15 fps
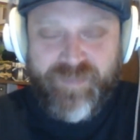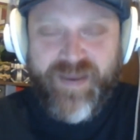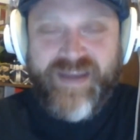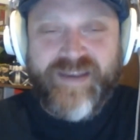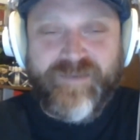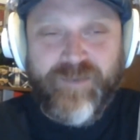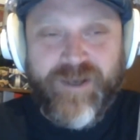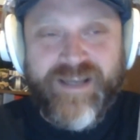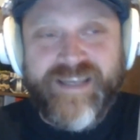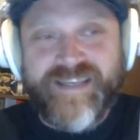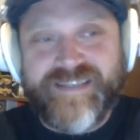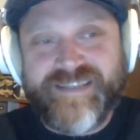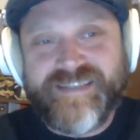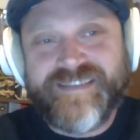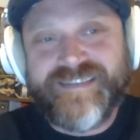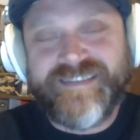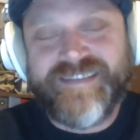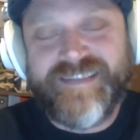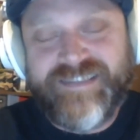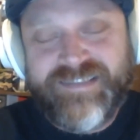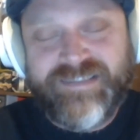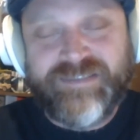Betty White.
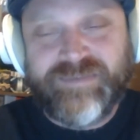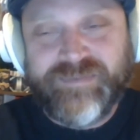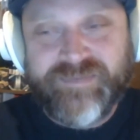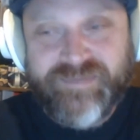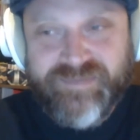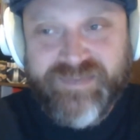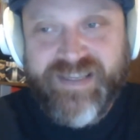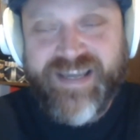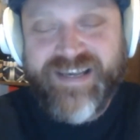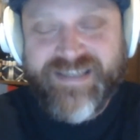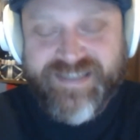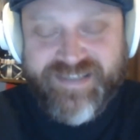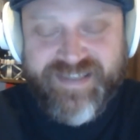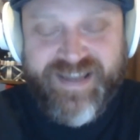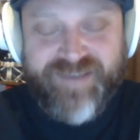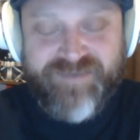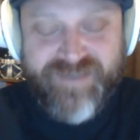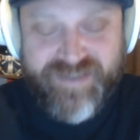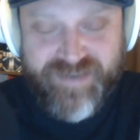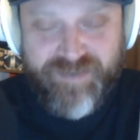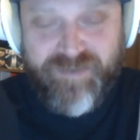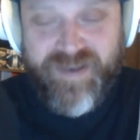Um, yes, that
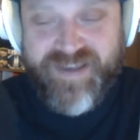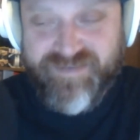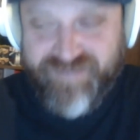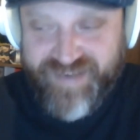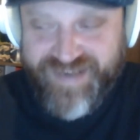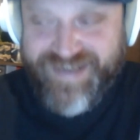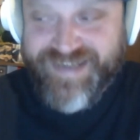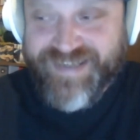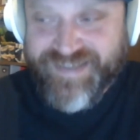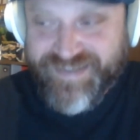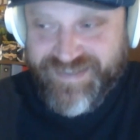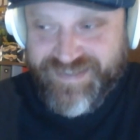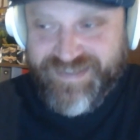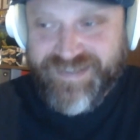was the white van.